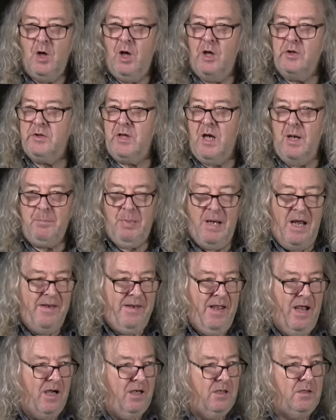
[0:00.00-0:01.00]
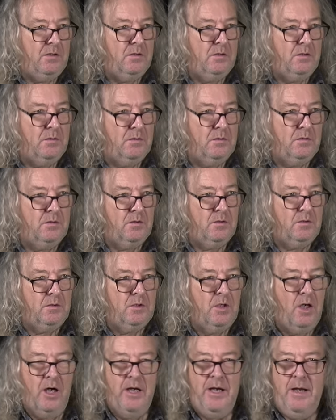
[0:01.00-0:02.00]
Started playing that.
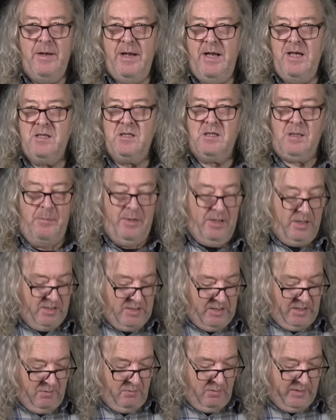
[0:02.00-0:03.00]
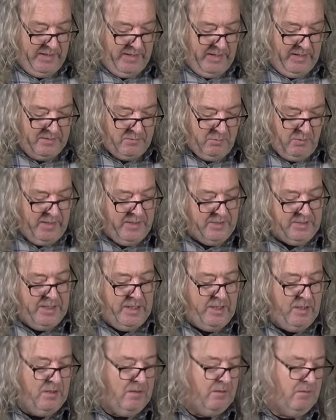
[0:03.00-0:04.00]
I know it is something, I don't know what it is. What is it?